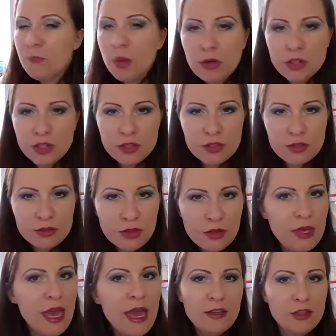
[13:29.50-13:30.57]
pushed to
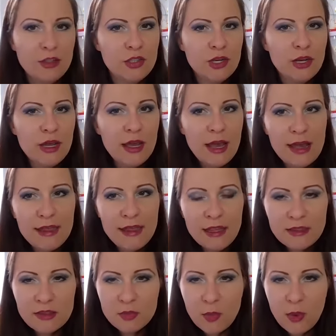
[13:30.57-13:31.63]
the edge. And
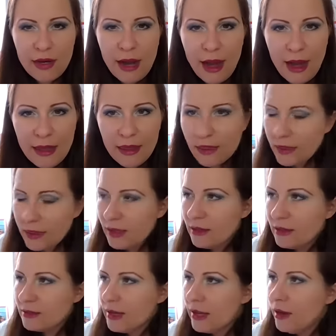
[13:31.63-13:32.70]
that's when I
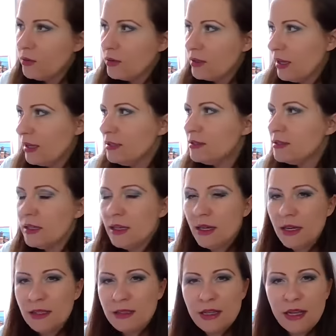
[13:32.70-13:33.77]
think nowadays,
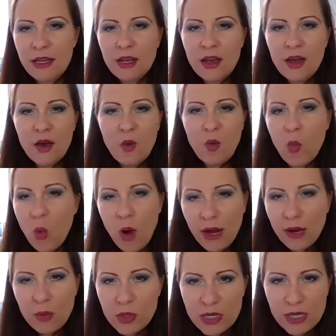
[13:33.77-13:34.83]
it's like,
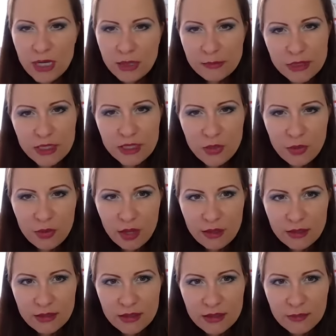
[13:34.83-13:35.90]
why would a company do
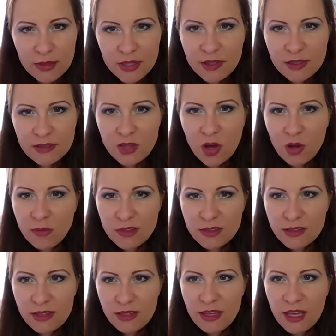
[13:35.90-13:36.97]
that? Because
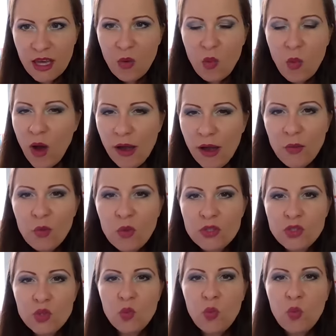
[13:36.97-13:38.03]
obviously, why
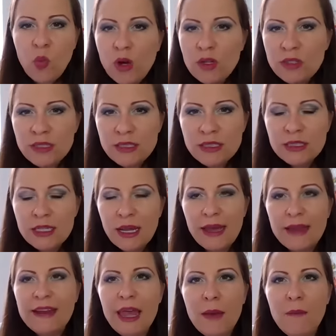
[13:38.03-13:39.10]
would you want
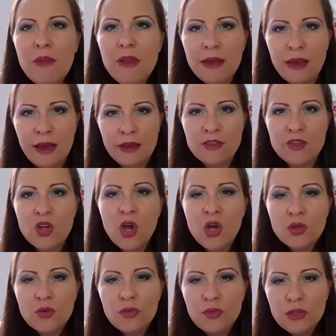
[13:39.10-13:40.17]
an applicant
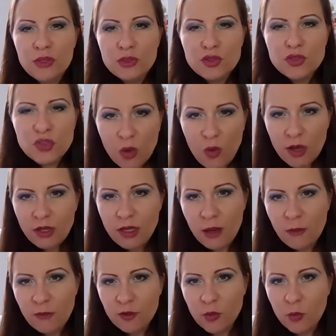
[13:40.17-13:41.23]
to feel so
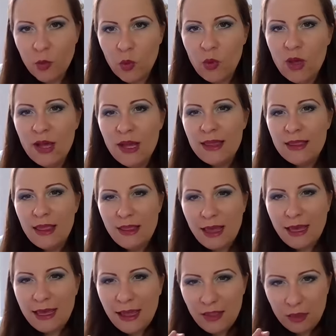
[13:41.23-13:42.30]
uncomfortable that
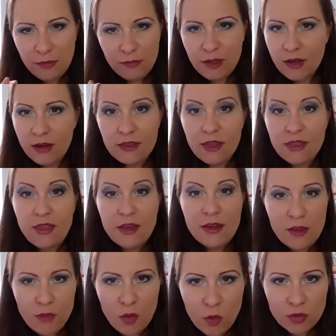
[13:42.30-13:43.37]
they get the feeling that they
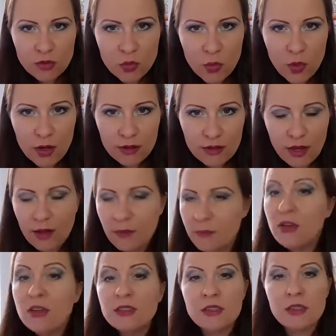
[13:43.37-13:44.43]
never want to work there?
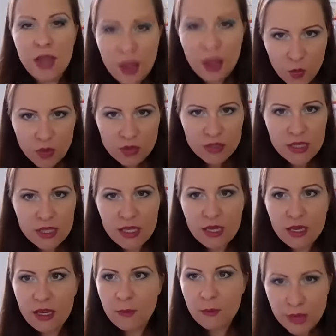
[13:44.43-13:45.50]
Because that was
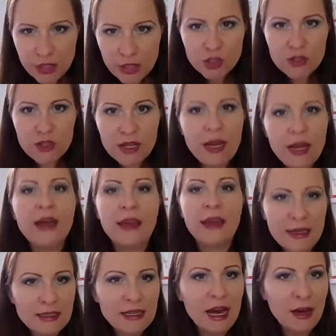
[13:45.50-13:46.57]
the impression that I
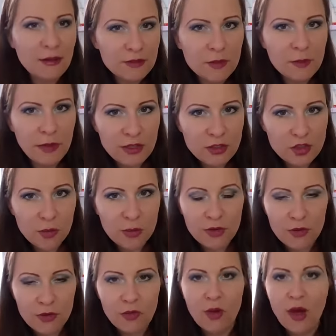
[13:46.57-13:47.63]
had after my job
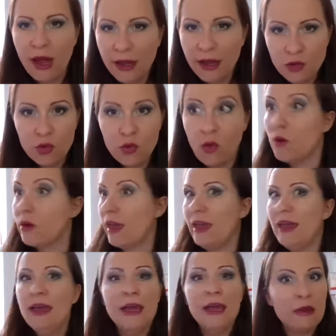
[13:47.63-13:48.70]
interview. I knew,
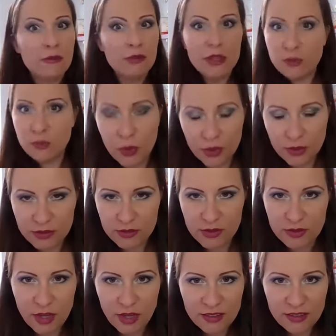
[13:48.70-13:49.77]
okay, if this person
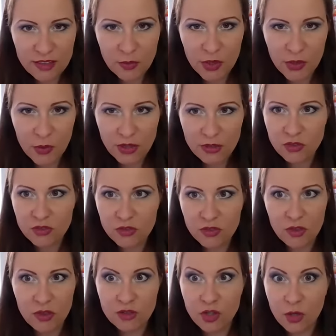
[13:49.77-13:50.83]
is asking me questions
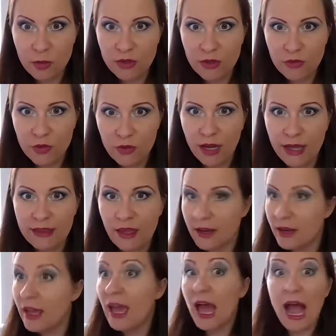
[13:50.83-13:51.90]
in the job interview like
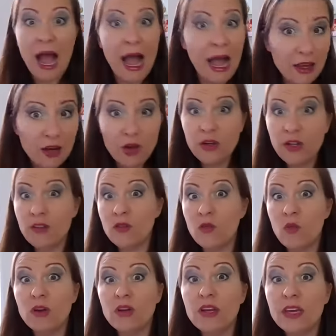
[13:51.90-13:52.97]
that, I don't
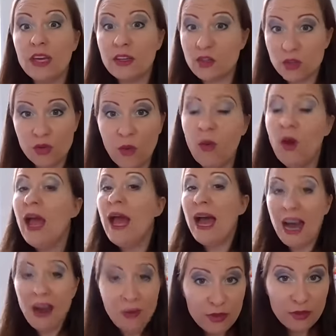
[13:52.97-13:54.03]
even want to get to know
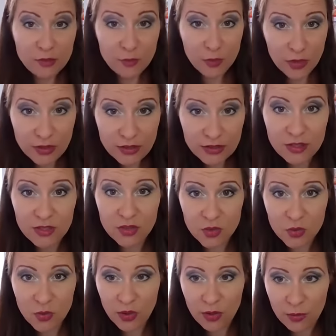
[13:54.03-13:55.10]
how this person is
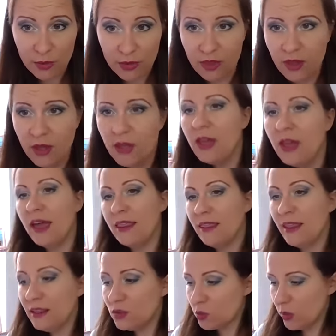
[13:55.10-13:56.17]
to work with.
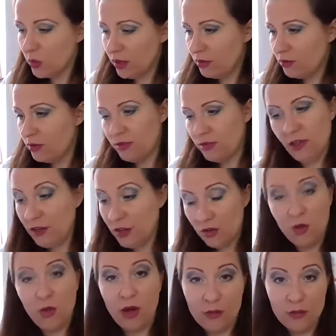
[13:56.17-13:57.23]
And that's when I decided,
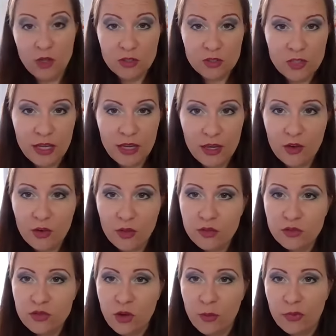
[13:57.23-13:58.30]
no, I'm not taking on
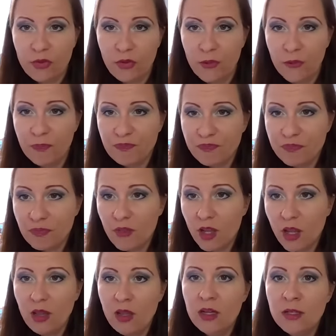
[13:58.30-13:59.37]
this job. So
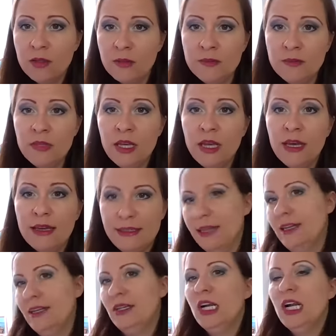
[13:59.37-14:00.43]

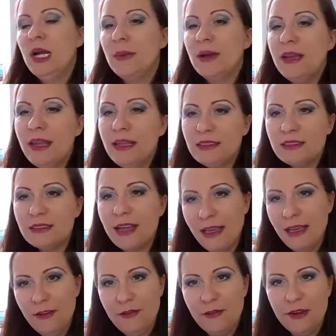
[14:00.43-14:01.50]
yeah, but let's
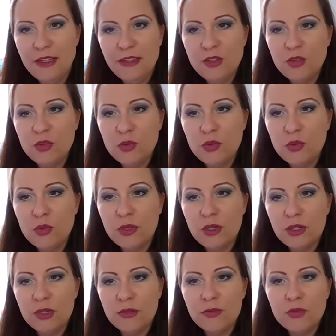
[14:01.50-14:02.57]
dive into
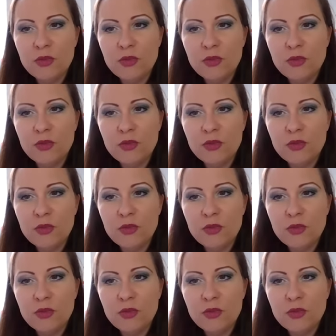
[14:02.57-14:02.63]
a